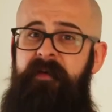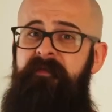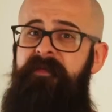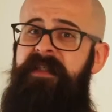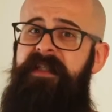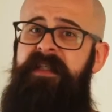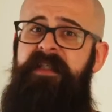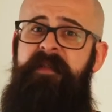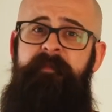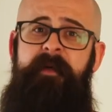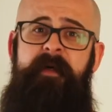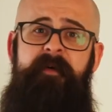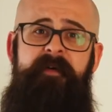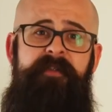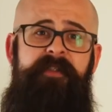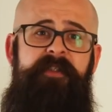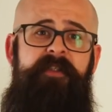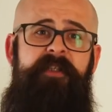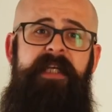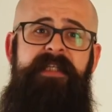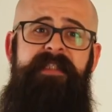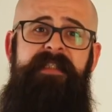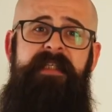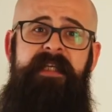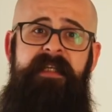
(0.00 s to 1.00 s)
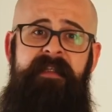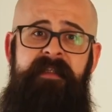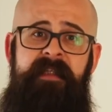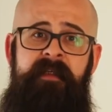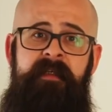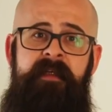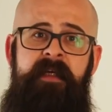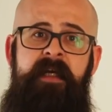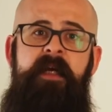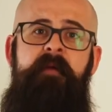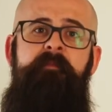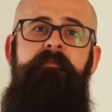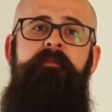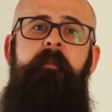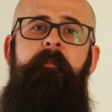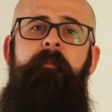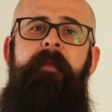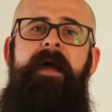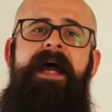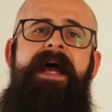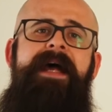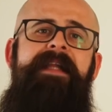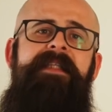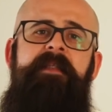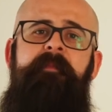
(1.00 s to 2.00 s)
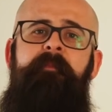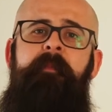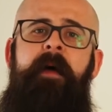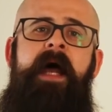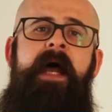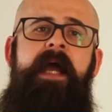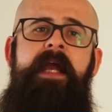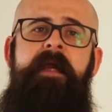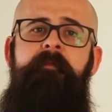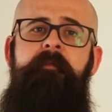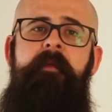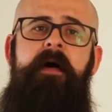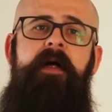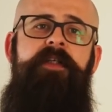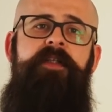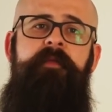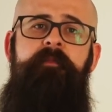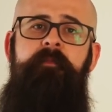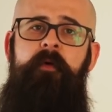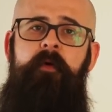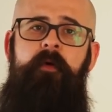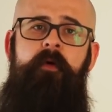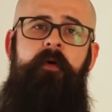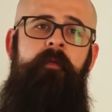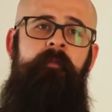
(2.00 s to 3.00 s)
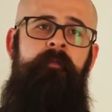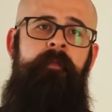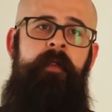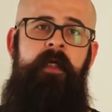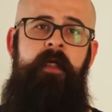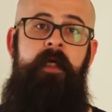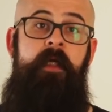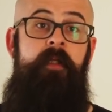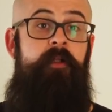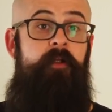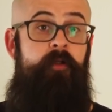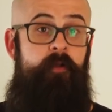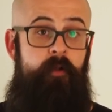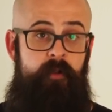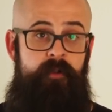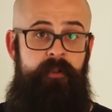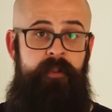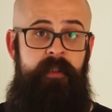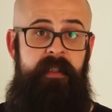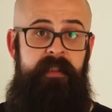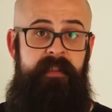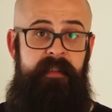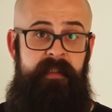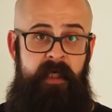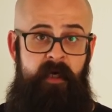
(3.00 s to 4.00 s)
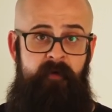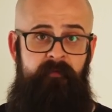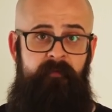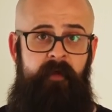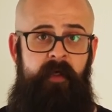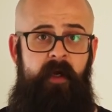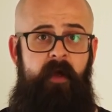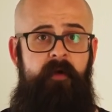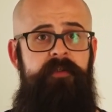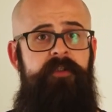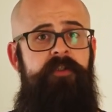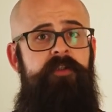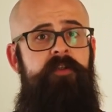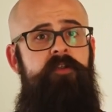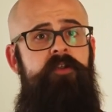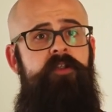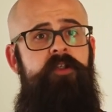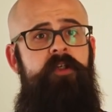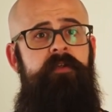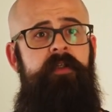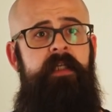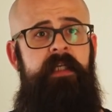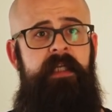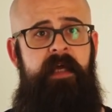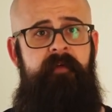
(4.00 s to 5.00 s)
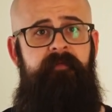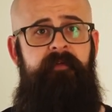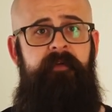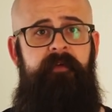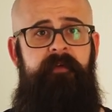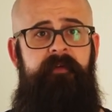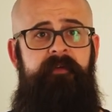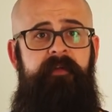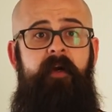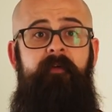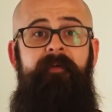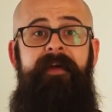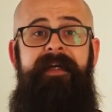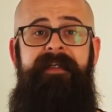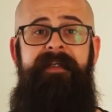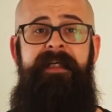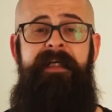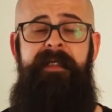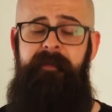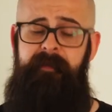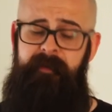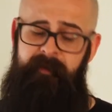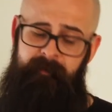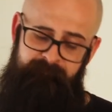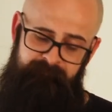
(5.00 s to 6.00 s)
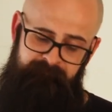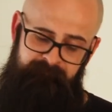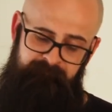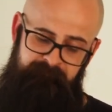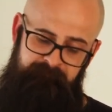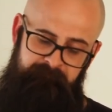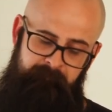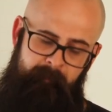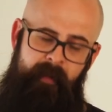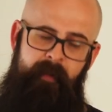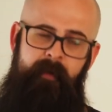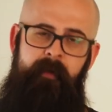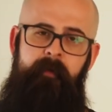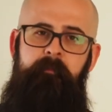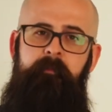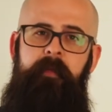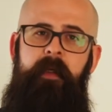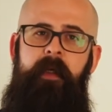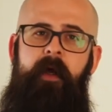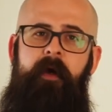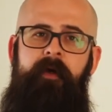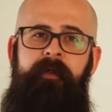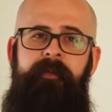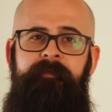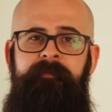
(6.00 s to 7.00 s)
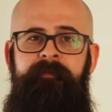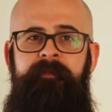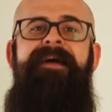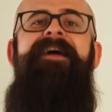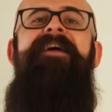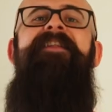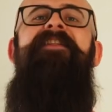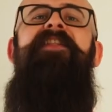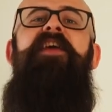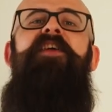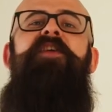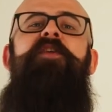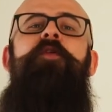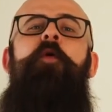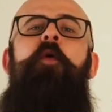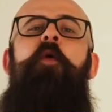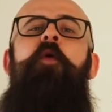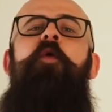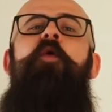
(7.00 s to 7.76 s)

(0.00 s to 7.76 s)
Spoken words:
experience suggests anything, prepare to pay much more. The auction itself closes on June 11th. Direct link below. Thank you all